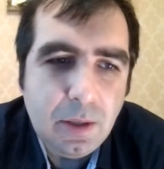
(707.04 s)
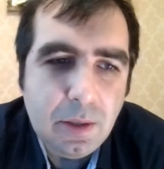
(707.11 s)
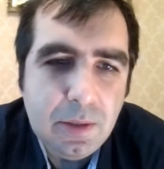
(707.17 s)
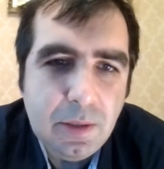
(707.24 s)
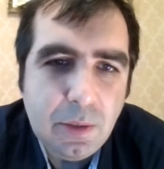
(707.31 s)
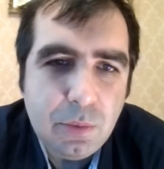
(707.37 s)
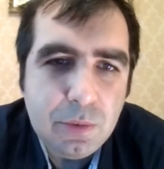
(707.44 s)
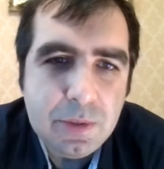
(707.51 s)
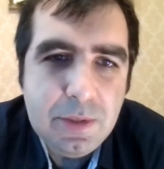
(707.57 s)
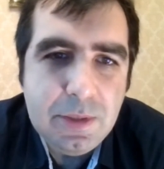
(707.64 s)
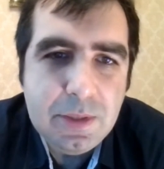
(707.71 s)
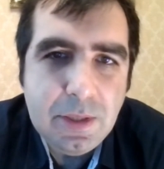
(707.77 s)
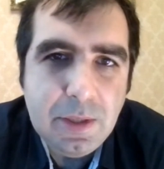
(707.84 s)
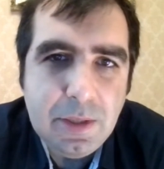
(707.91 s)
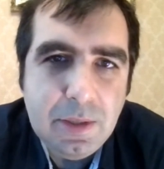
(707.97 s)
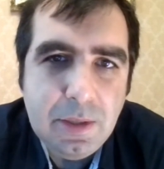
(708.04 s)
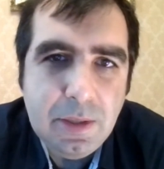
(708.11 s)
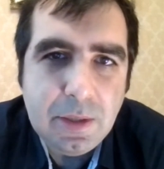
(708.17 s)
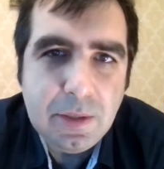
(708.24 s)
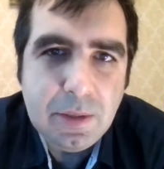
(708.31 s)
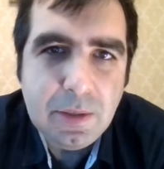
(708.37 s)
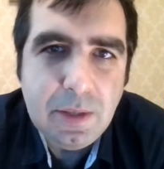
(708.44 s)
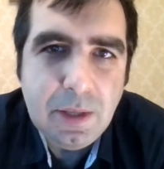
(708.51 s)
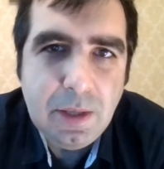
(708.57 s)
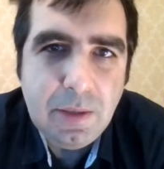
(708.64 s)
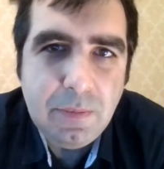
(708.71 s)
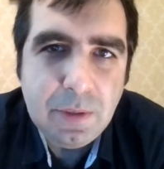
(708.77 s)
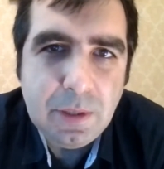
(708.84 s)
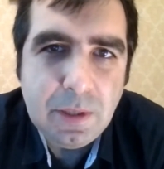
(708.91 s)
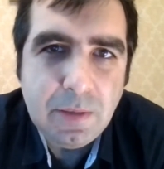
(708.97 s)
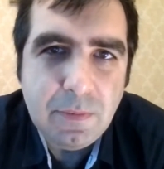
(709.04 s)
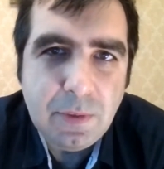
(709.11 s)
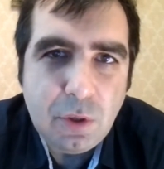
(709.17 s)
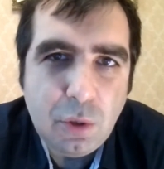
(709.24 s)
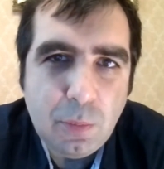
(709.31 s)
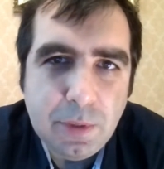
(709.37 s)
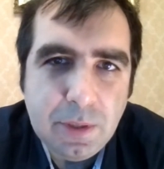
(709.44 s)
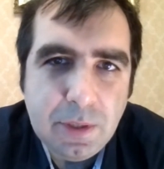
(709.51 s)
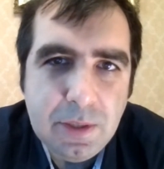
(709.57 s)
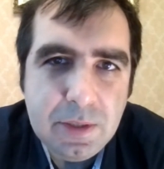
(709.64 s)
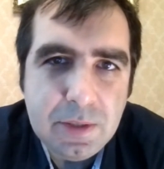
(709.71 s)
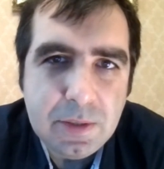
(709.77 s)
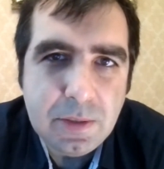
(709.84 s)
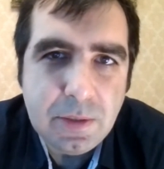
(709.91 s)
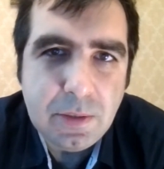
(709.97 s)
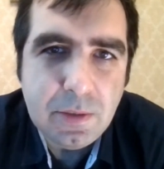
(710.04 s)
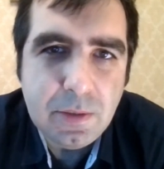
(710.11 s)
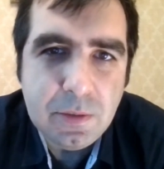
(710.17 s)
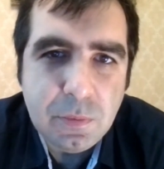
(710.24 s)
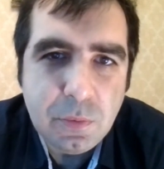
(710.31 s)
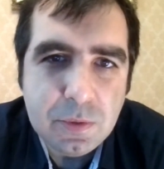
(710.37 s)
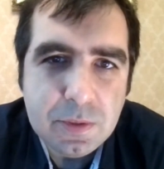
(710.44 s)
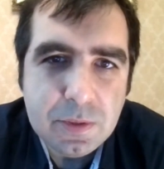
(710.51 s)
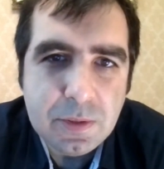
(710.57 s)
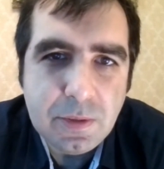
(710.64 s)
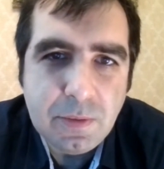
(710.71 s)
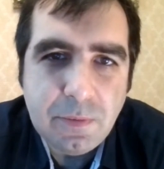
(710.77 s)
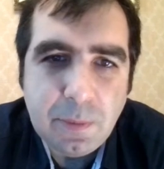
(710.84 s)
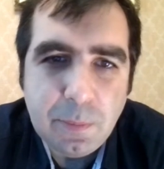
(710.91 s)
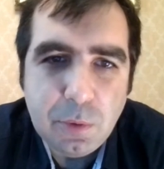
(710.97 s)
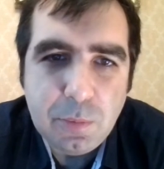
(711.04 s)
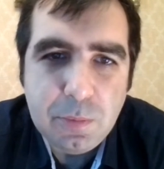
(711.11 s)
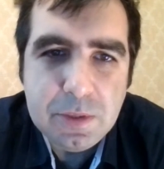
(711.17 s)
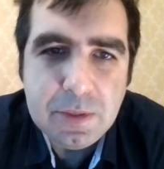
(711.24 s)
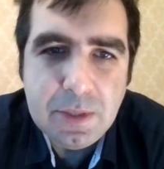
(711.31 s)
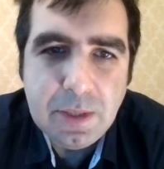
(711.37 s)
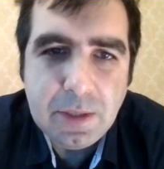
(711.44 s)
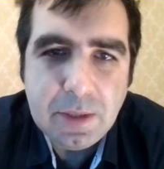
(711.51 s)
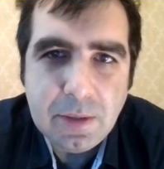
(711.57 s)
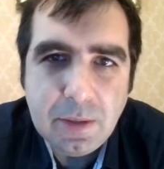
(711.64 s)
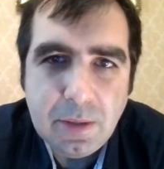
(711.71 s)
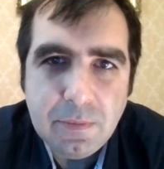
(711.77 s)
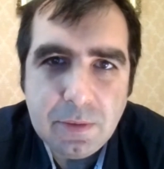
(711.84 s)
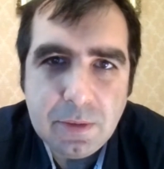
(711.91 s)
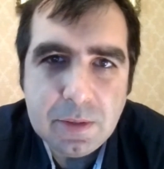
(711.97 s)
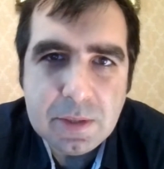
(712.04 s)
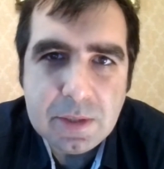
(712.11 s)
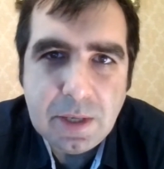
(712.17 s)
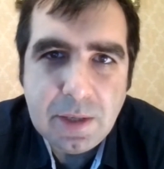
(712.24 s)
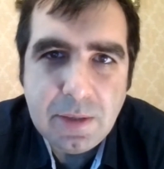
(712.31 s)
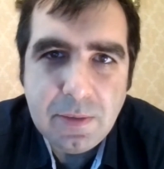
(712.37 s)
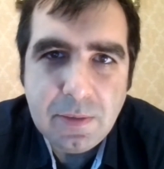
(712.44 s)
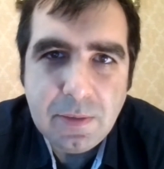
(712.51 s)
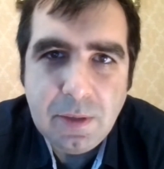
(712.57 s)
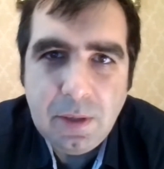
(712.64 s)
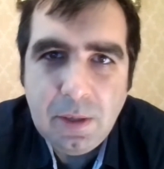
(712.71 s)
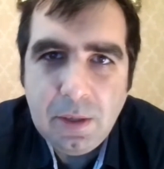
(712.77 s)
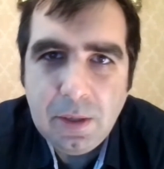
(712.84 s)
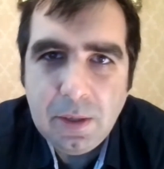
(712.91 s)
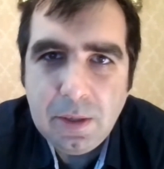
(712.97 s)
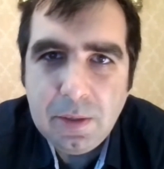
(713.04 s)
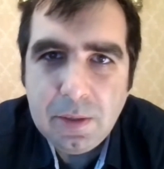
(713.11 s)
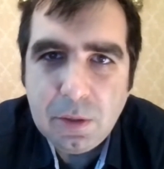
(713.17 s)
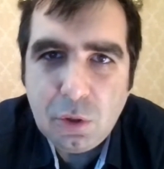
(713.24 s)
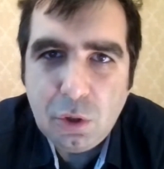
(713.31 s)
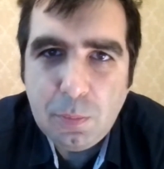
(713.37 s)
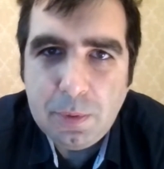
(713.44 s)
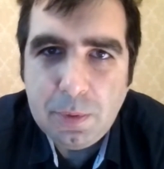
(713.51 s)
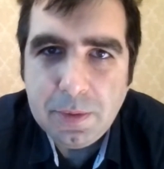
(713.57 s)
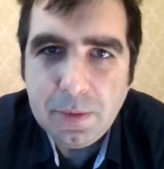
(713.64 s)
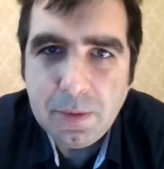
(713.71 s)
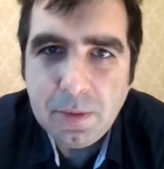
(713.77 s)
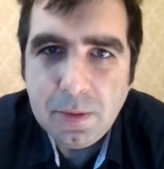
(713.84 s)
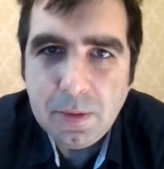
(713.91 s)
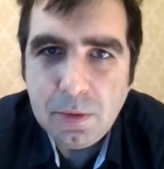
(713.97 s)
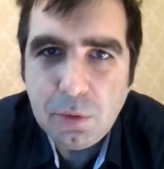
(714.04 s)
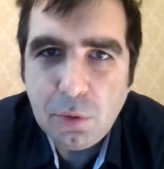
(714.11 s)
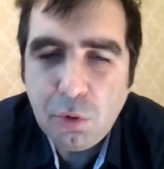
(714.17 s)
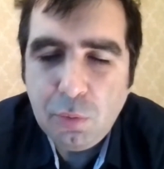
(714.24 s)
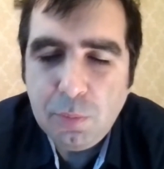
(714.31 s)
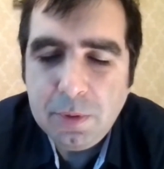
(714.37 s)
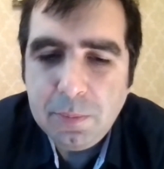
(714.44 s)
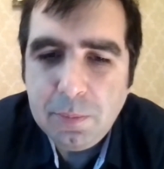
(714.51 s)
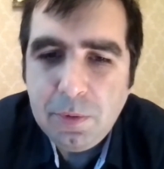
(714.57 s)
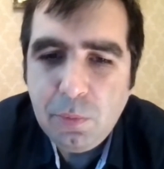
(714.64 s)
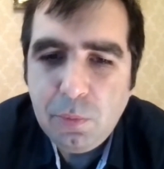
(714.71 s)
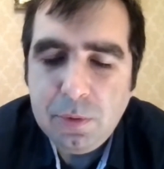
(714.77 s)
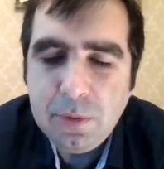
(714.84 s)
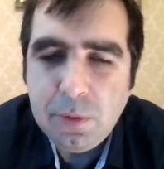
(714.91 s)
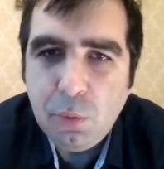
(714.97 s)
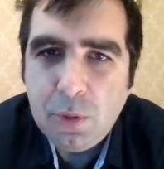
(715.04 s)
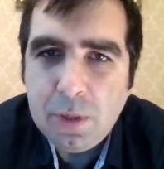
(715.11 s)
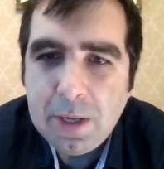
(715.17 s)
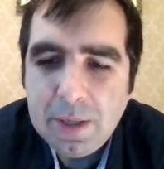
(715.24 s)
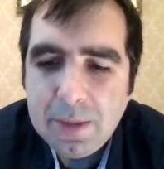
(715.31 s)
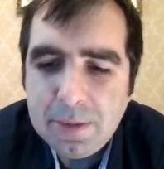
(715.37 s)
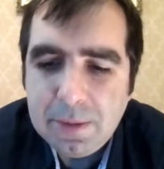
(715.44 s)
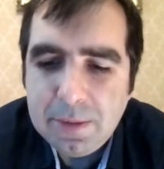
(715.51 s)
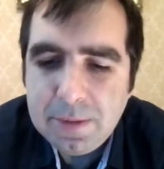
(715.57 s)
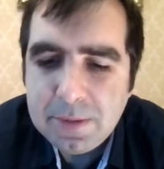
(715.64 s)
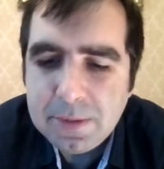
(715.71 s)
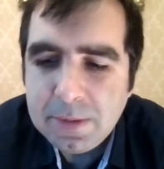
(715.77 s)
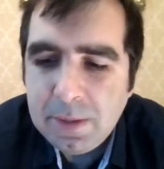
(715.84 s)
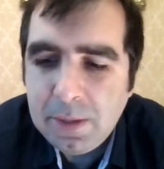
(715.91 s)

there was this idea that they even have a common history. This was, if I'm not mistaken, even signed in a common document between the two countries.